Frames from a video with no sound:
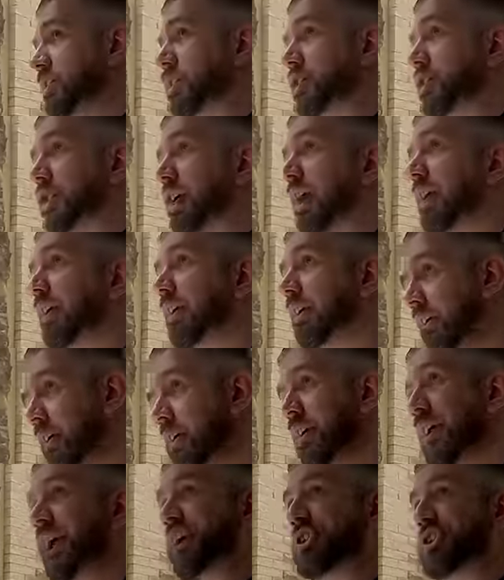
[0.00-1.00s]
a shot
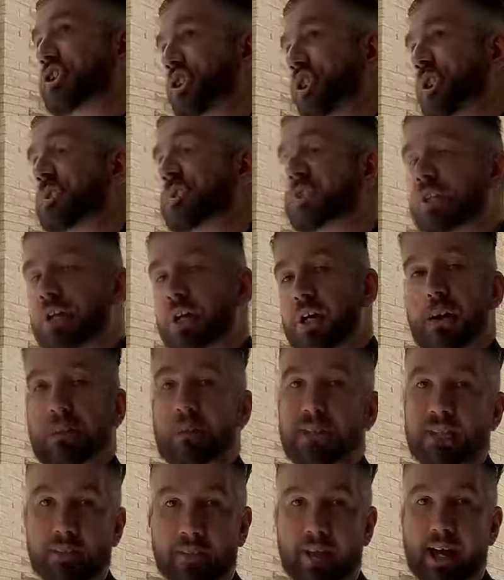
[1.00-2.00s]
and shoots the cop
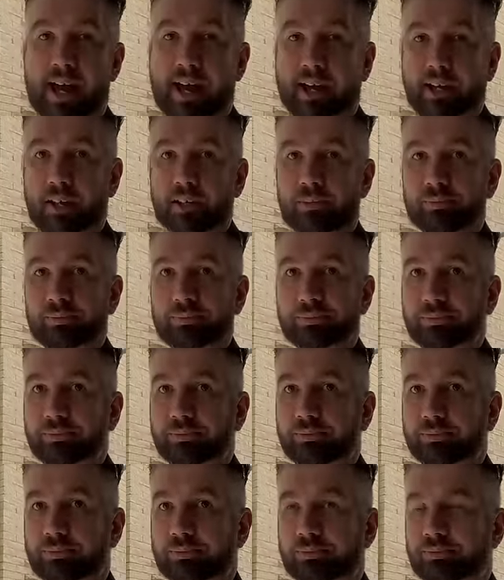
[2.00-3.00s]
in the back.
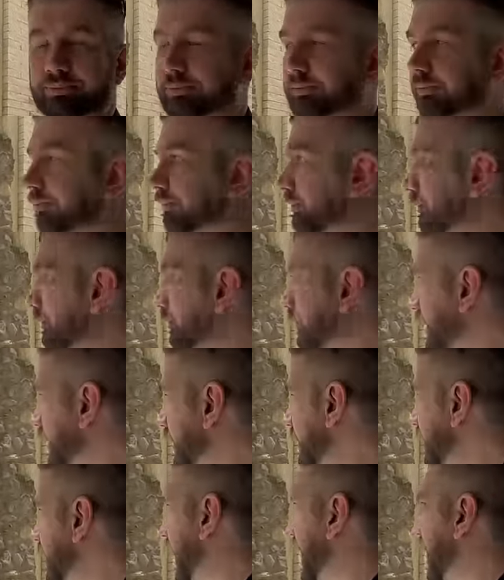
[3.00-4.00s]
Ah.
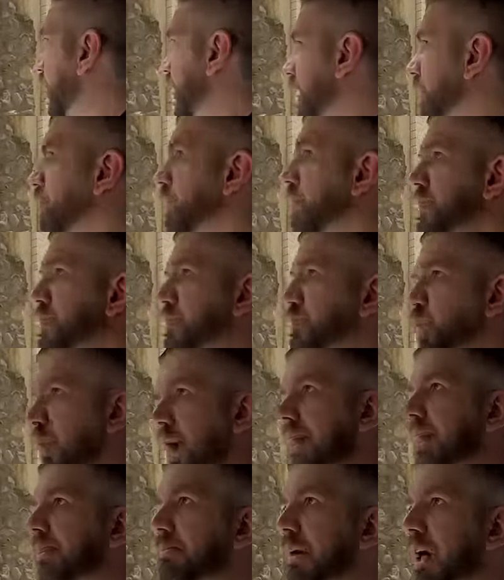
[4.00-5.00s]
Now, it was
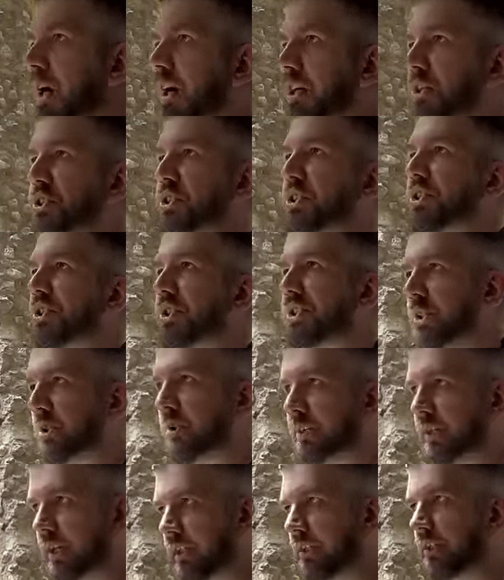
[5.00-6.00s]
well masked so
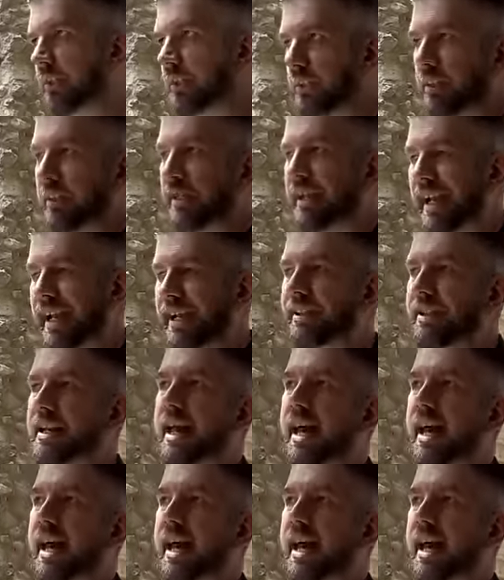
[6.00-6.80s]
that in the